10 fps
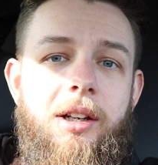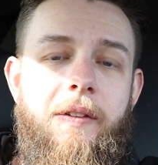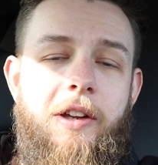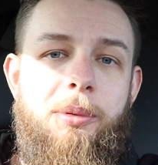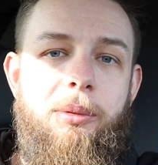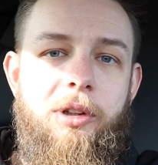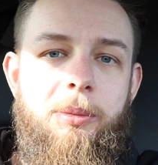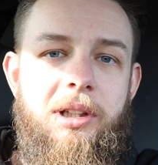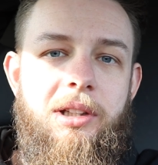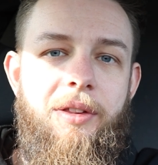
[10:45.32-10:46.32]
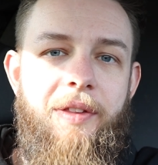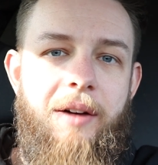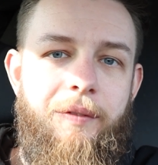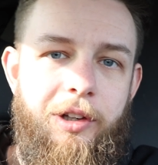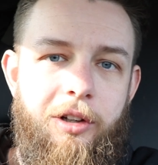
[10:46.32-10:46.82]
and that's probably going to be
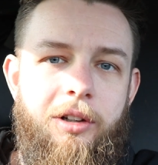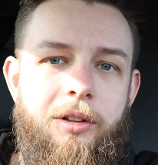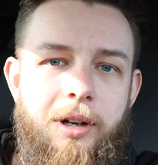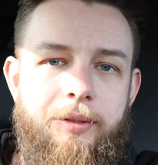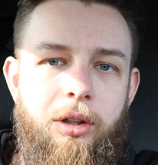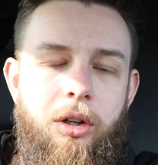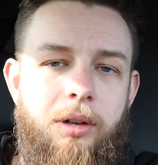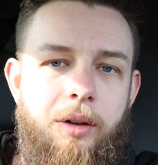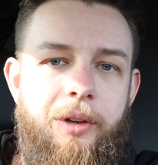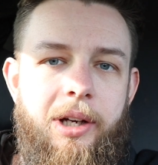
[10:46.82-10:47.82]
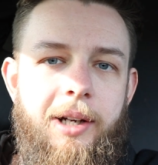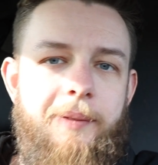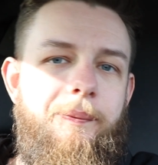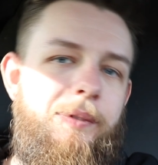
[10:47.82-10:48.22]
that video, having a look around there.